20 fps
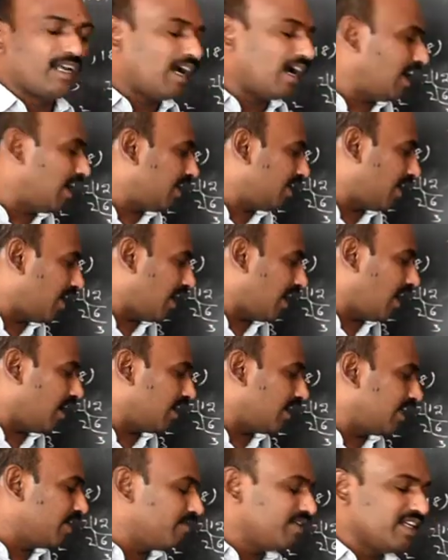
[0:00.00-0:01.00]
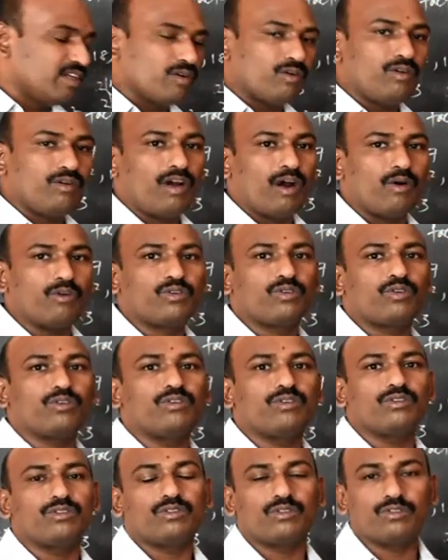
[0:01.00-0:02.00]
Already we know how
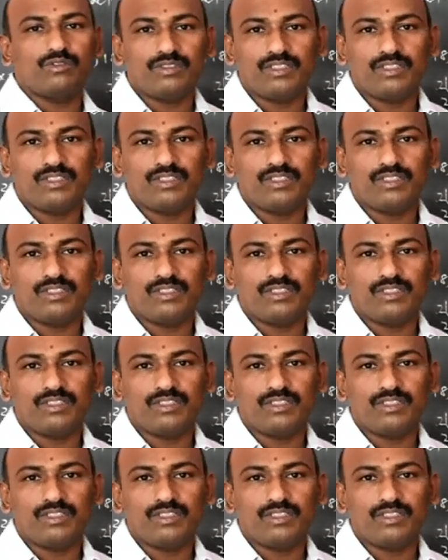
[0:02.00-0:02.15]
to do